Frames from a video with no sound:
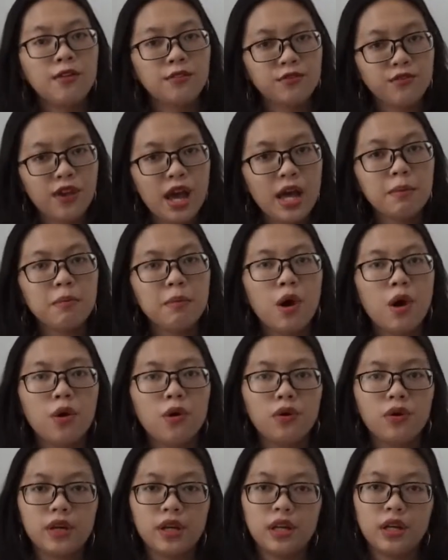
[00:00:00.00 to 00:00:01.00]

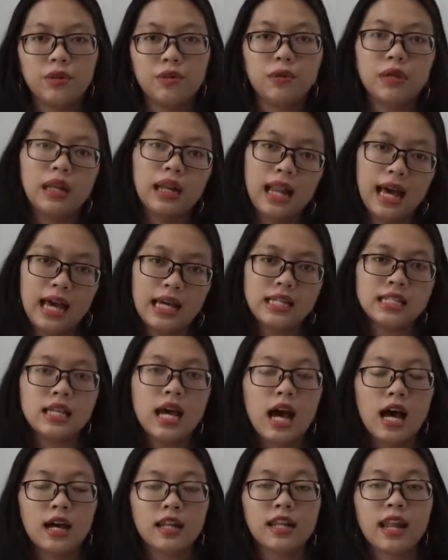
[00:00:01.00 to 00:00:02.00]
Venmo is relies
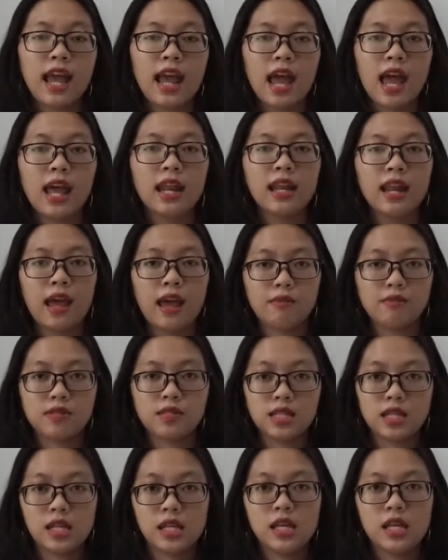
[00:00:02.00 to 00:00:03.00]
on NFC
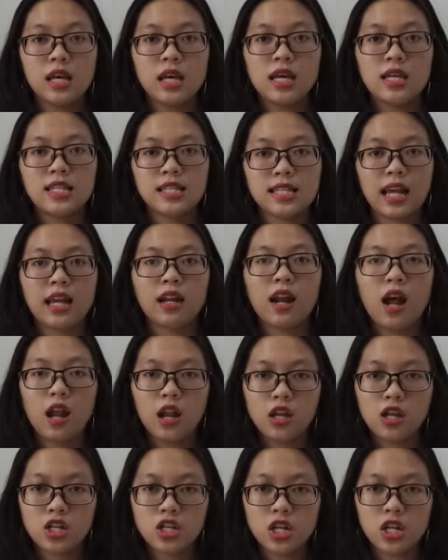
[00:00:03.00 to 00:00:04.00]

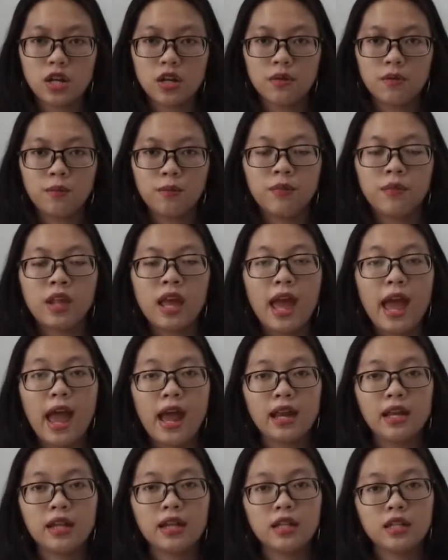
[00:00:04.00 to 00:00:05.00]
technology,
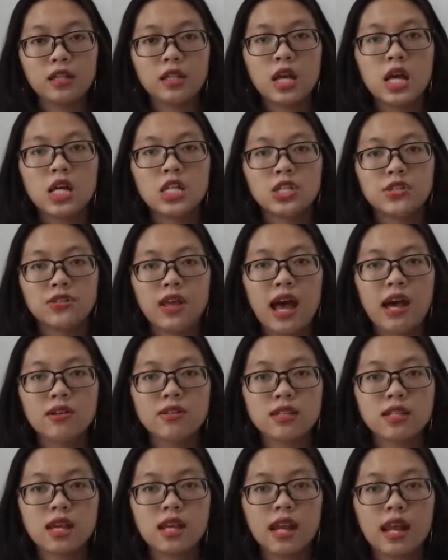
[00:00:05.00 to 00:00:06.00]
and in
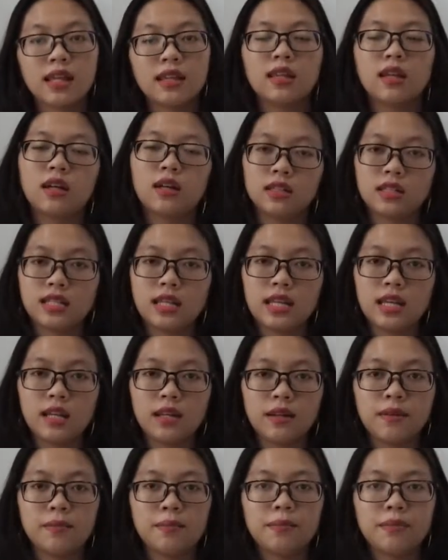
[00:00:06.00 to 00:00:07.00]
2013
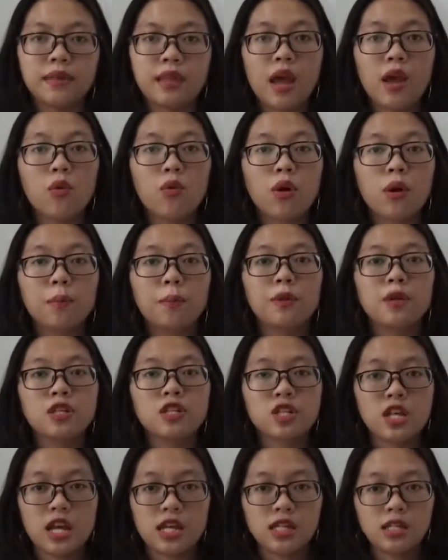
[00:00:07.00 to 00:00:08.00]
they were
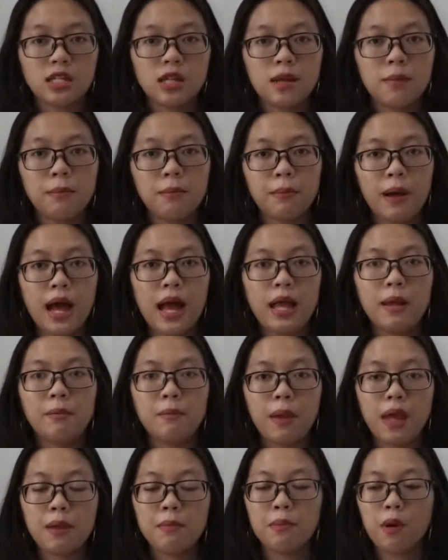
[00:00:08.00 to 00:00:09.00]
purchased by
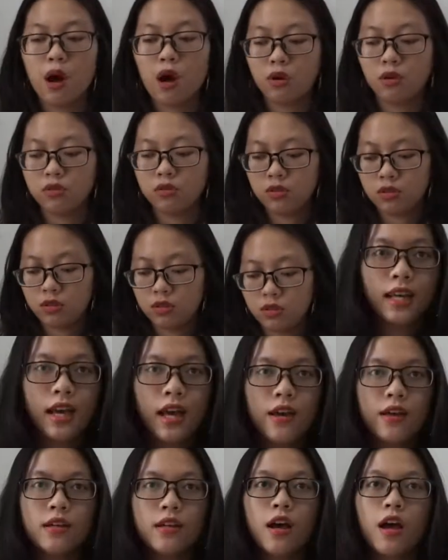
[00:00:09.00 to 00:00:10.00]
PayPal.
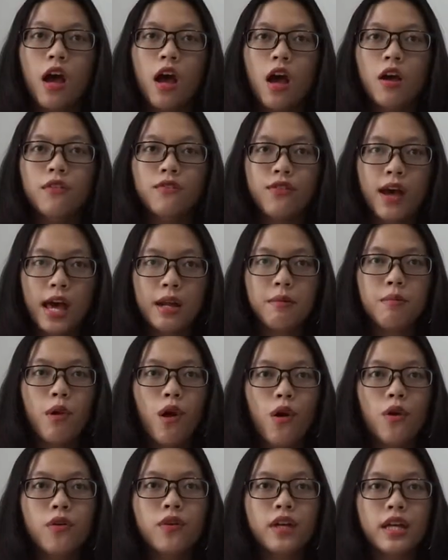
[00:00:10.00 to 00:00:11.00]

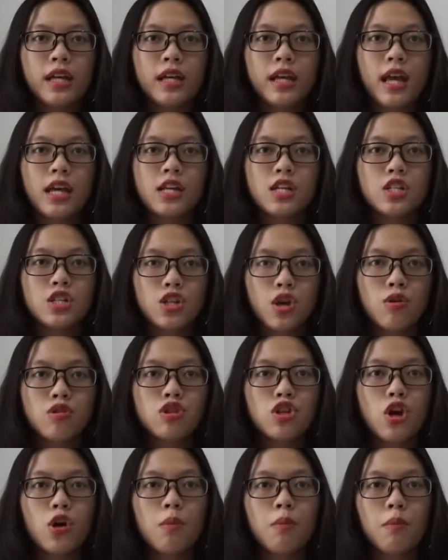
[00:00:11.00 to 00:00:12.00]
Venmo is a
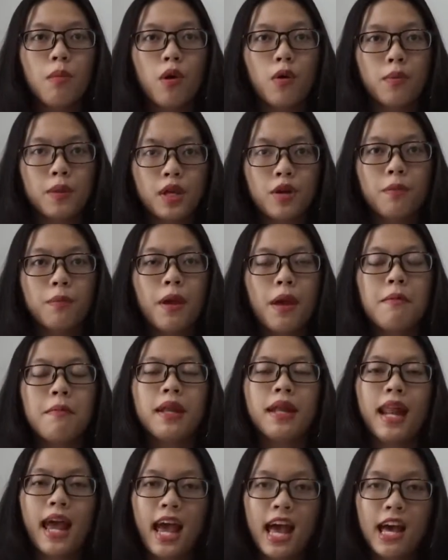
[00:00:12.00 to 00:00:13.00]
social mobile
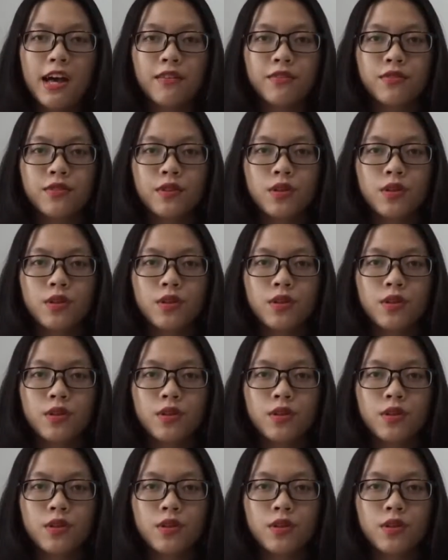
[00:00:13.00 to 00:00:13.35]
payment app.